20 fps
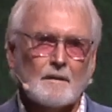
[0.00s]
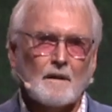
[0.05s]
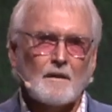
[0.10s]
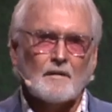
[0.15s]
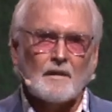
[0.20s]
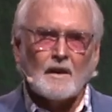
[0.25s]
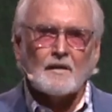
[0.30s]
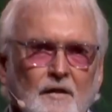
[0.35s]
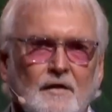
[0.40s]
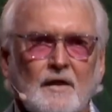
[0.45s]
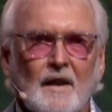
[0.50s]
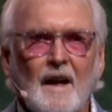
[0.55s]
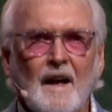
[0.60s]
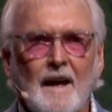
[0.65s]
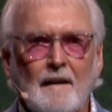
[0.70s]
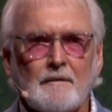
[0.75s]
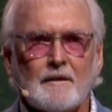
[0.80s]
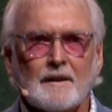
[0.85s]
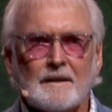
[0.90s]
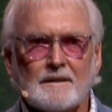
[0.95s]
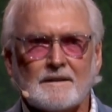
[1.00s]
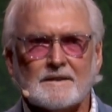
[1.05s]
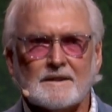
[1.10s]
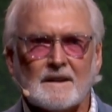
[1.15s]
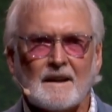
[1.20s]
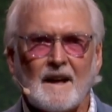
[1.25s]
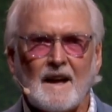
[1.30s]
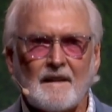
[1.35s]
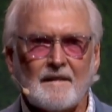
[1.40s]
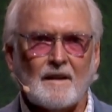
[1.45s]
Thus the heavens
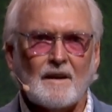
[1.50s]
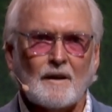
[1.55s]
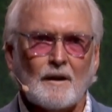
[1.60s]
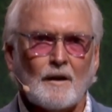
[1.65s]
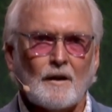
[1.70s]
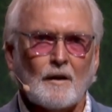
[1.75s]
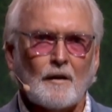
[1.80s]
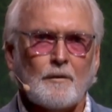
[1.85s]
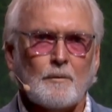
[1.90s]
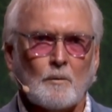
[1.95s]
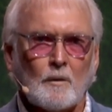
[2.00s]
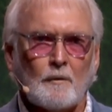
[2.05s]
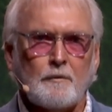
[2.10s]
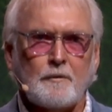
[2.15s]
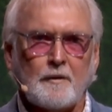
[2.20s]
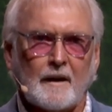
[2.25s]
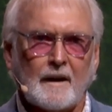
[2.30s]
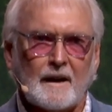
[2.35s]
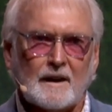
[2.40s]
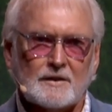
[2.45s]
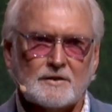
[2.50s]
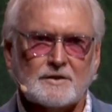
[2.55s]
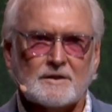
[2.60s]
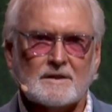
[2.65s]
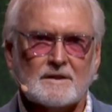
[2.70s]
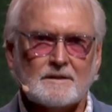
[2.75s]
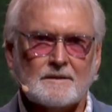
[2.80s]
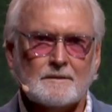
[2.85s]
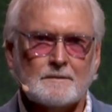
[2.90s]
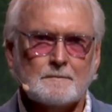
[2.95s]
and the earth were finished,
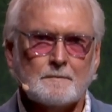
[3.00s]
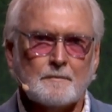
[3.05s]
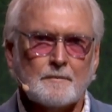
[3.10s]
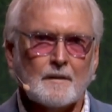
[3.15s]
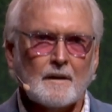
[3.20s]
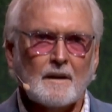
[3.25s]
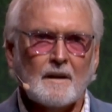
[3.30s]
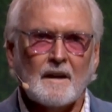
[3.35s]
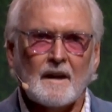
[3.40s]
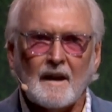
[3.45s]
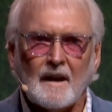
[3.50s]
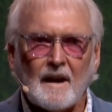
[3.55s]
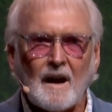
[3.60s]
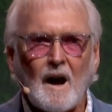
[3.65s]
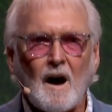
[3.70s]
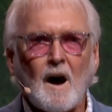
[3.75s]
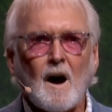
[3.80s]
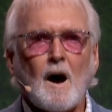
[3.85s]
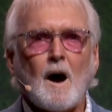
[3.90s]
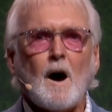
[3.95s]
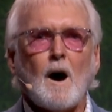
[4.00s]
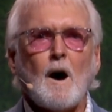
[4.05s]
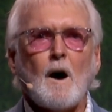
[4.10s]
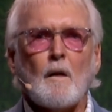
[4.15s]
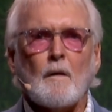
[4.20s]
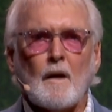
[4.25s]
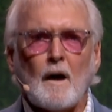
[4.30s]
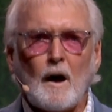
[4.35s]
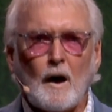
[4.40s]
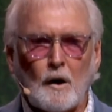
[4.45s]
and all
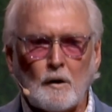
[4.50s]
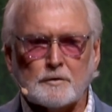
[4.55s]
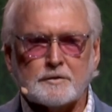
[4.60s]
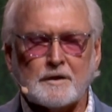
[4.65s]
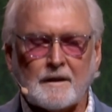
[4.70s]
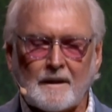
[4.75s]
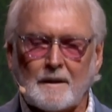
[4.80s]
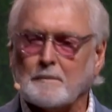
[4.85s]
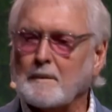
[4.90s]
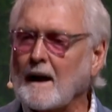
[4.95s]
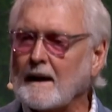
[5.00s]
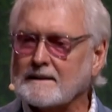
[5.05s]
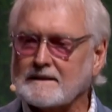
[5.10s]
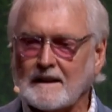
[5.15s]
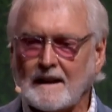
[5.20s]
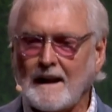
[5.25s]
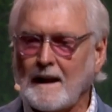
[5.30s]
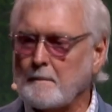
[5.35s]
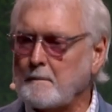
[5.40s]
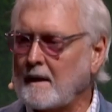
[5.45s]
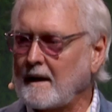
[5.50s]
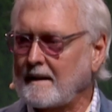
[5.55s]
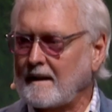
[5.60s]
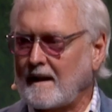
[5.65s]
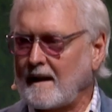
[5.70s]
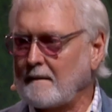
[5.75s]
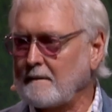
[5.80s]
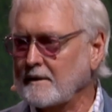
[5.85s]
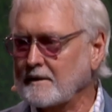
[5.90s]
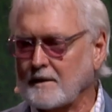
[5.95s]
the host of them. God said, Hey, I made the
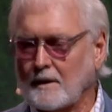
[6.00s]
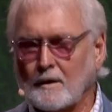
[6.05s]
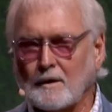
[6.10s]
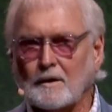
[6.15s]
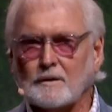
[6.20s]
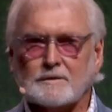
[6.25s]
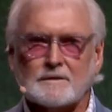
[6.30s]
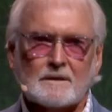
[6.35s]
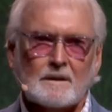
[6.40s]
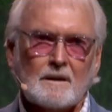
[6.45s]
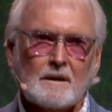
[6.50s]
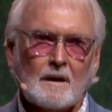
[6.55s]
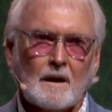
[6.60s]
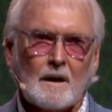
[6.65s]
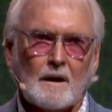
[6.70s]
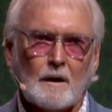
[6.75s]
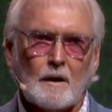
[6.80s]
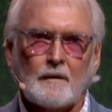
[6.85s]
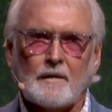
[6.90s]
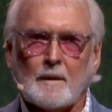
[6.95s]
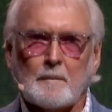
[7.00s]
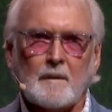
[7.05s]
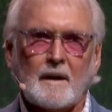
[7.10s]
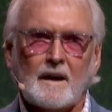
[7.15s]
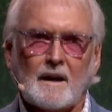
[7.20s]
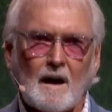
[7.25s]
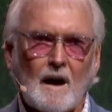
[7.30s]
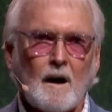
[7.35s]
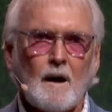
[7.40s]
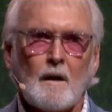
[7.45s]
heavens, the earth, earth, I made
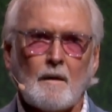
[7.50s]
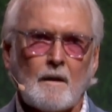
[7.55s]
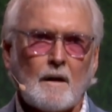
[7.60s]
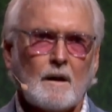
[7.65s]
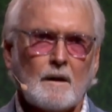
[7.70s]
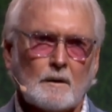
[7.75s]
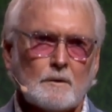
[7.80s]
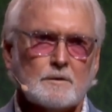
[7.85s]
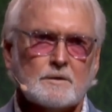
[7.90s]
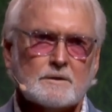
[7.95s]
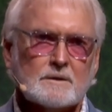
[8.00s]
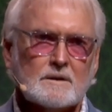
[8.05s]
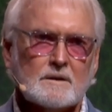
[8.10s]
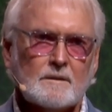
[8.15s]
all the host.